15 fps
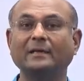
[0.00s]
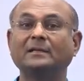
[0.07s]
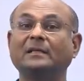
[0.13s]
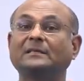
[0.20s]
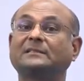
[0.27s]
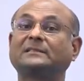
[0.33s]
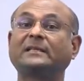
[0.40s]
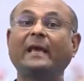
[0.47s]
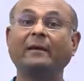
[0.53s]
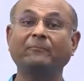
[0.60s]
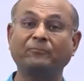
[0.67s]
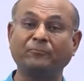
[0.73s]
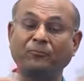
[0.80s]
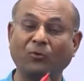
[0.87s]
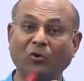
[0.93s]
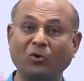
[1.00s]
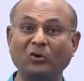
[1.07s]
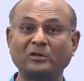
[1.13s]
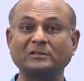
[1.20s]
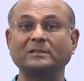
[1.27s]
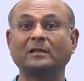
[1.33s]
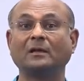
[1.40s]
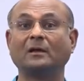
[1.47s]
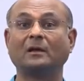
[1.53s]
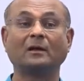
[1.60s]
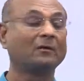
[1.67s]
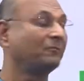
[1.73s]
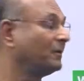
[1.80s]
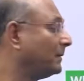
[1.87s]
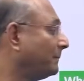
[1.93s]
The same force
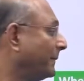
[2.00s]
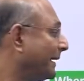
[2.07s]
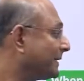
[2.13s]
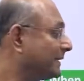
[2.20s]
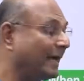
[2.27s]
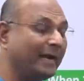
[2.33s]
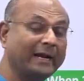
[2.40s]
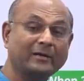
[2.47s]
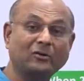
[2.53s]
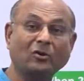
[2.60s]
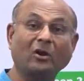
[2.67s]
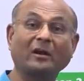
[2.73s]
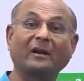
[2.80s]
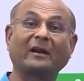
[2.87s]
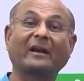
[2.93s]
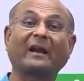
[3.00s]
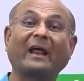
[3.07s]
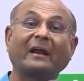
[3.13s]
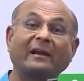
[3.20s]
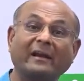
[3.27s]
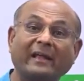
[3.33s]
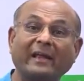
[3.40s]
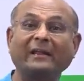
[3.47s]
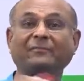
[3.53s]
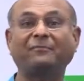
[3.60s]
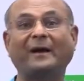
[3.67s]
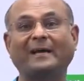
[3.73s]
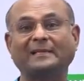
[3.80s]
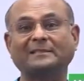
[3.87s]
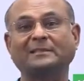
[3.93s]
will make the electron run really
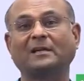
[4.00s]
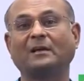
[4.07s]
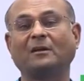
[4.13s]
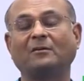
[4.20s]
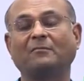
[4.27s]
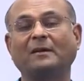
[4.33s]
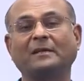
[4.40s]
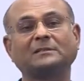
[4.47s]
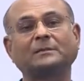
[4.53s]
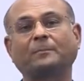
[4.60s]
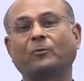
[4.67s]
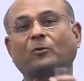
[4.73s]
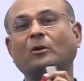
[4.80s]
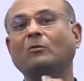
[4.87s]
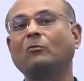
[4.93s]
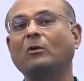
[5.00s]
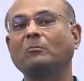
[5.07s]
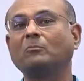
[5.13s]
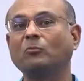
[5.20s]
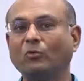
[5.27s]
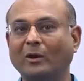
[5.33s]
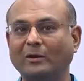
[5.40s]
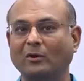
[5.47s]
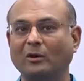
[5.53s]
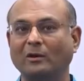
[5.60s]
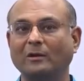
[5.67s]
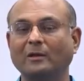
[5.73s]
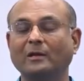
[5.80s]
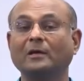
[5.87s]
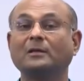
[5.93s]
fast whereas the proton won't move at all.
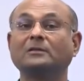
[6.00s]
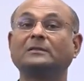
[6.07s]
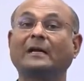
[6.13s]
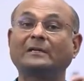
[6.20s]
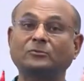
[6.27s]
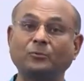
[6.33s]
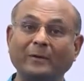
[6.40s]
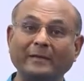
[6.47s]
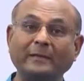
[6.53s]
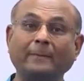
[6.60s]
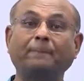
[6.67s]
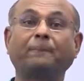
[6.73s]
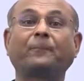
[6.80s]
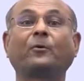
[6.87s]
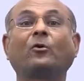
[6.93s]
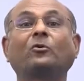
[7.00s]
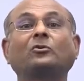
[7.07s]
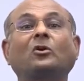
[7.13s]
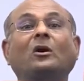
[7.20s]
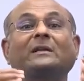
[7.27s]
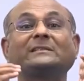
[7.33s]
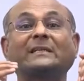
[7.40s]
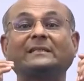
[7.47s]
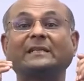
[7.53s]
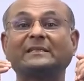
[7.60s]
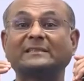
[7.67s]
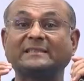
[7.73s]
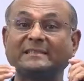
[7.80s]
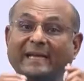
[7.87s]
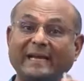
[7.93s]
That's why the proton is at the
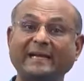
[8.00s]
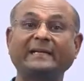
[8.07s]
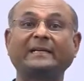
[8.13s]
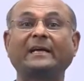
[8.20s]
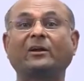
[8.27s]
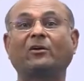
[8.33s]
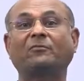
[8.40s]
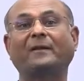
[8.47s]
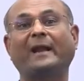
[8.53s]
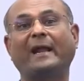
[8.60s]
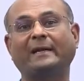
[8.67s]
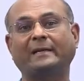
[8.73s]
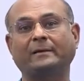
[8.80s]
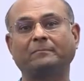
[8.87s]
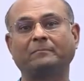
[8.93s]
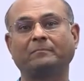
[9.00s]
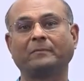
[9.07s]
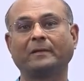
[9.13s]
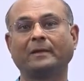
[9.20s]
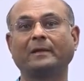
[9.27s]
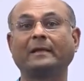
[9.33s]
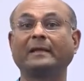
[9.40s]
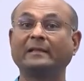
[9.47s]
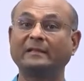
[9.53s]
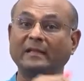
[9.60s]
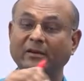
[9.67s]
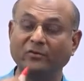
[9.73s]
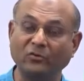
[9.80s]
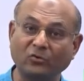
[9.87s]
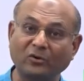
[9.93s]
center of an atom in the
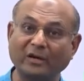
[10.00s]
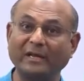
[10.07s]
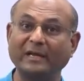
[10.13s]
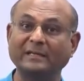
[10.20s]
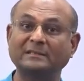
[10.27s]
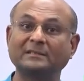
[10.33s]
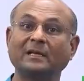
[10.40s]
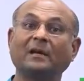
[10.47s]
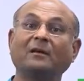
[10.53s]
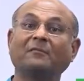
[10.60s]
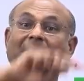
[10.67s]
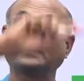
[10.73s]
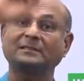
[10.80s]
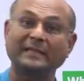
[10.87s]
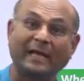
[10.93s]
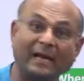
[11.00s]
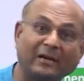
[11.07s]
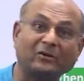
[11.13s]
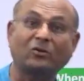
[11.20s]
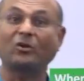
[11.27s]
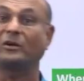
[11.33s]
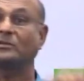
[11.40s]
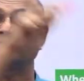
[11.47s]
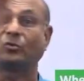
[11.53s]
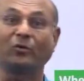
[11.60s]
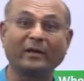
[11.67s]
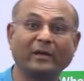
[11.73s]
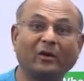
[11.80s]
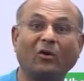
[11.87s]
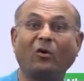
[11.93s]
nucleus whereas the electron is
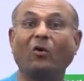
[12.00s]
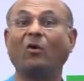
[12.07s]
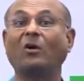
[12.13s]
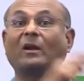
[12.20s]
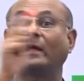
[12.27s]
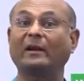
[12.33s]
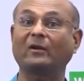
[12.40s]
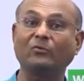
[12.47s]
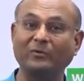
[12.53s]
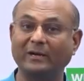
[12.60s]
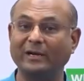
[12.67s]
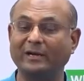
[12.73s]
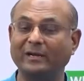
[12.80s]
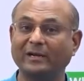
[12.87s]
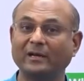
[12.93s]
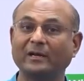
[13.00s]
going all around it.